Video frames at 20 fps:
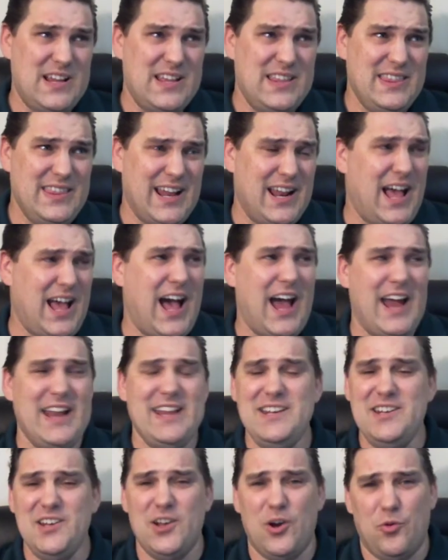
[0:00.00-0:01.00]
that I
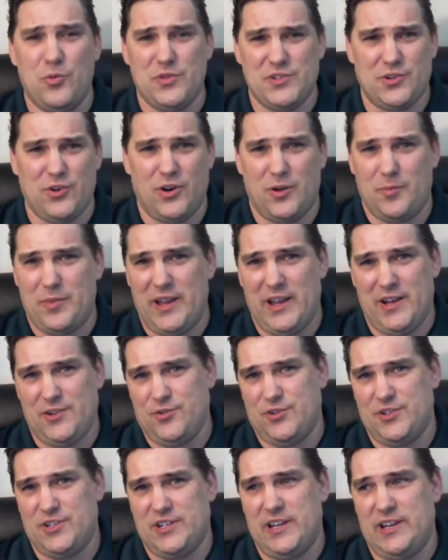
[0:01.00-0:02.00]
didn't know was going to be
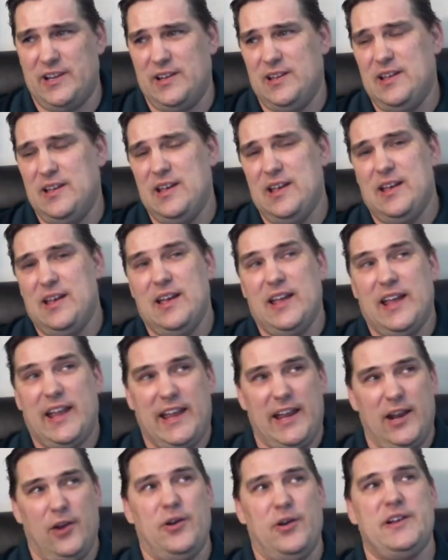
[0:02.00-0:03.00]
interesting.
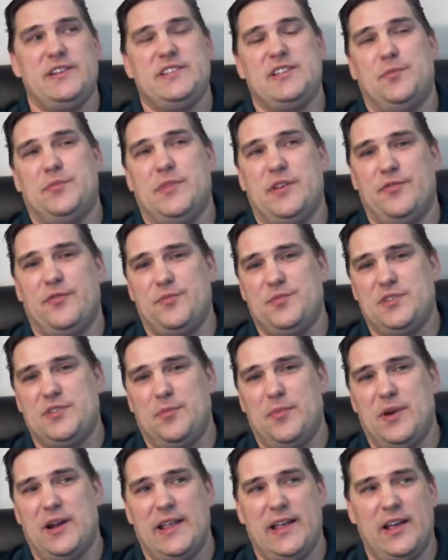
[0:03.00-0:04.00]
Hearing something from
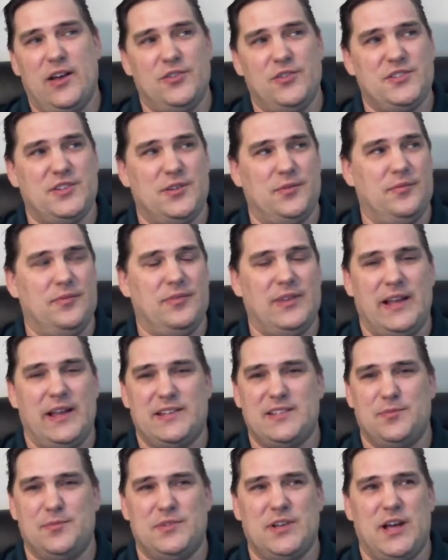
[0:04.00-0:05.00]
somebody else, like
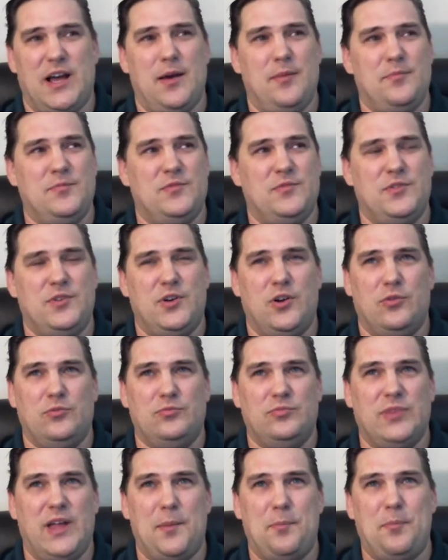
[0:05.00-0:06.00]
sometime,
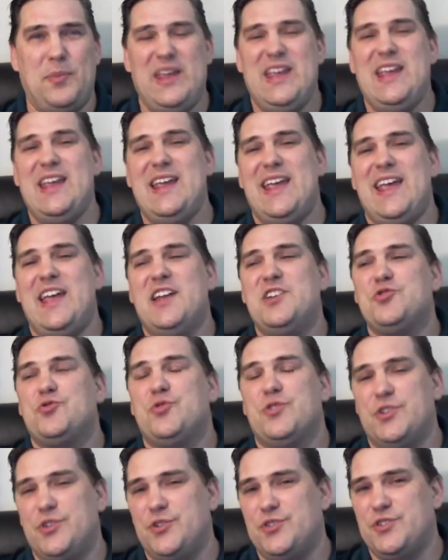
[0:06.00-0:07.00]
like being
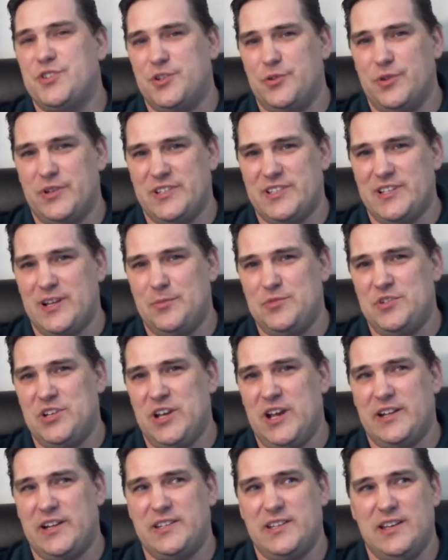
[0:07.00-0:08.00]
introduced to a
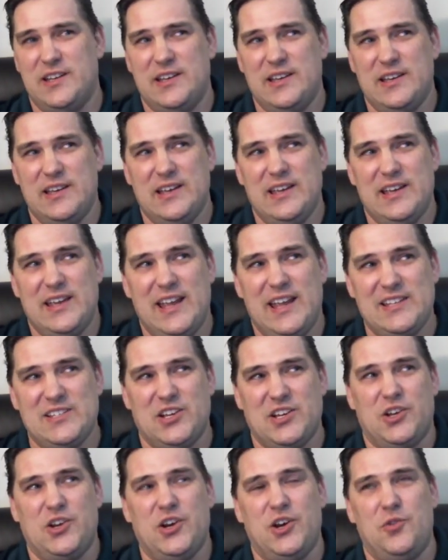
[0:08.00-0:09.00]
subject is a
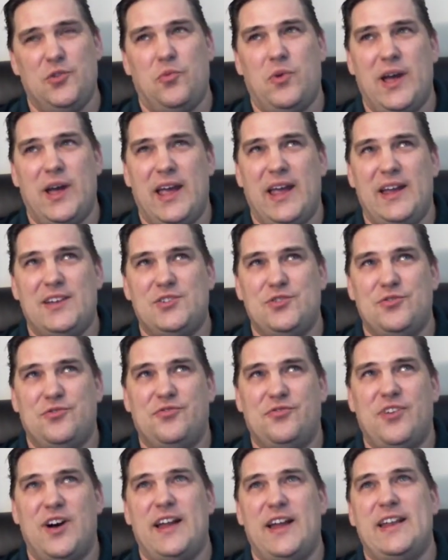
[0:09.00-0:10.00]
good way to
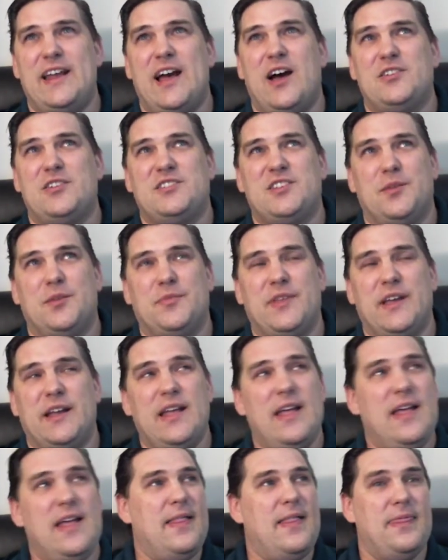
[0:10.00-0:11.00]
find out something
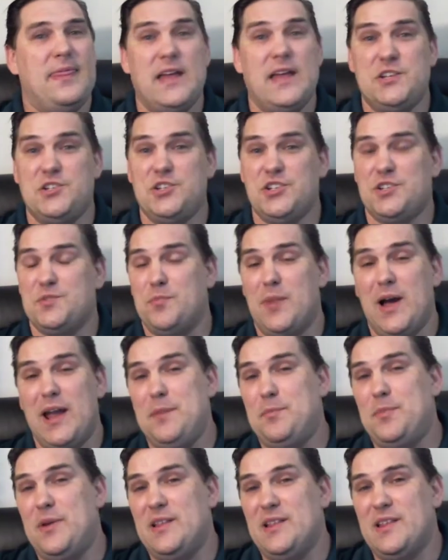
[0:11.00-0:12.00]
that just might
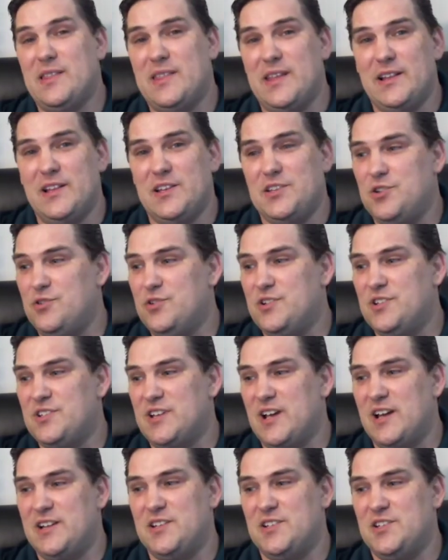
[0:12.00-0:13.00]
be the thing that you
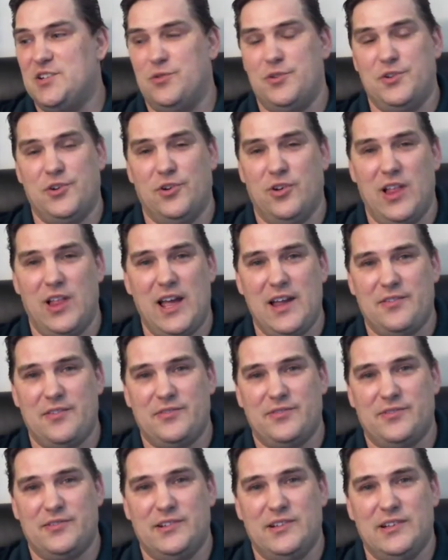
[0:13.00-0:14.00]
decide to do in your life.
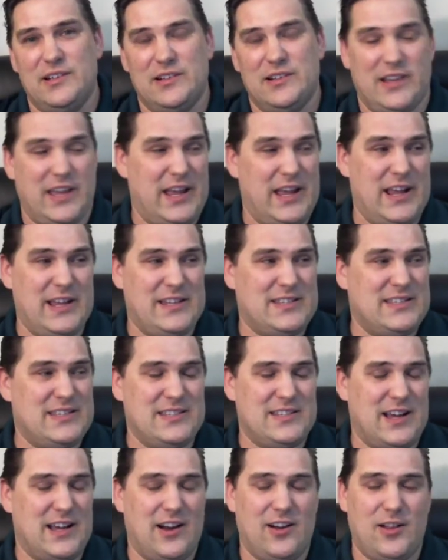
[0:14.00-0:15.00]
Okay, it's
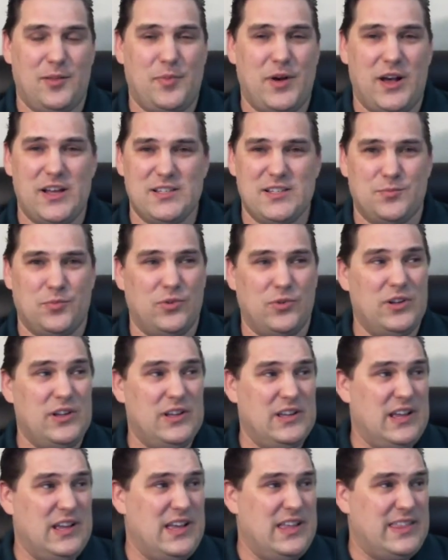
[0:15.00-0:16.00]
entirely possible
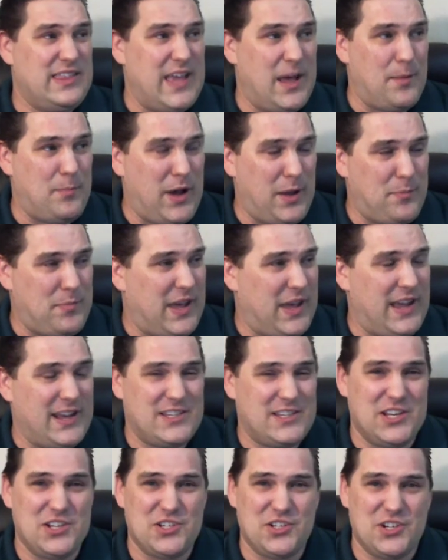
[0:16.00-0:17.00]
that by paying
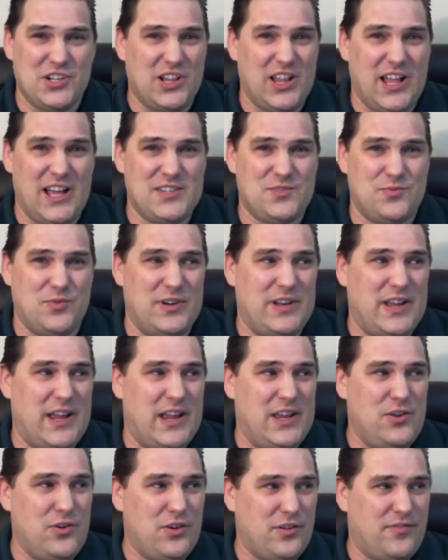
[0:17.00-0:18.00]
attention in class one day,
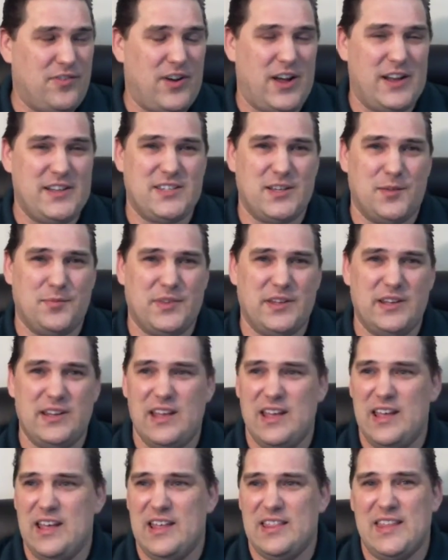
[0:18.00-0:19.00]
you could find something
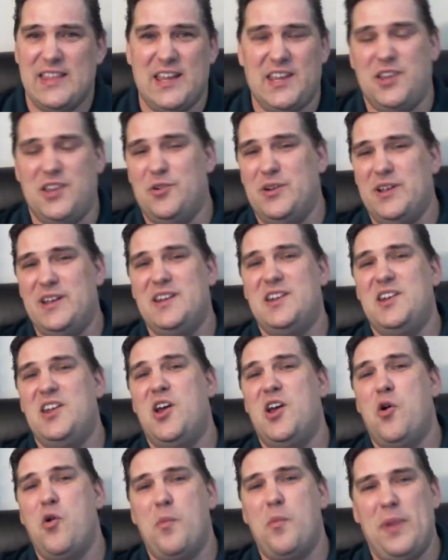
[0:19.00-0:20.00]
that you didn't
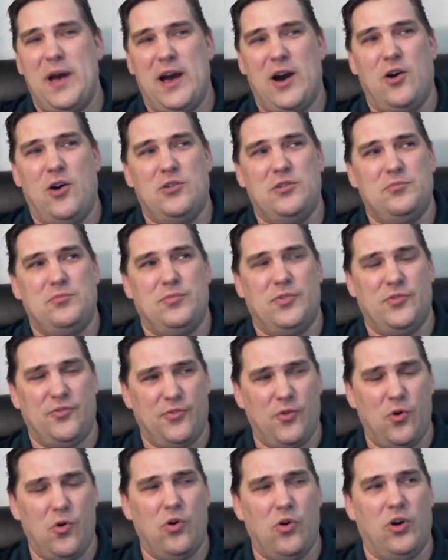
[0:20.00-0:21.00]
know about
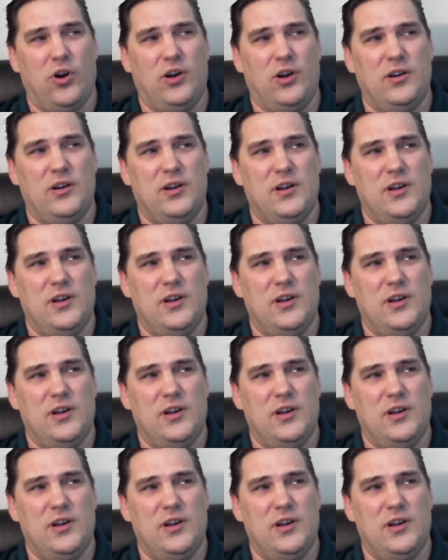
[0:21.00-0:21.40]
before,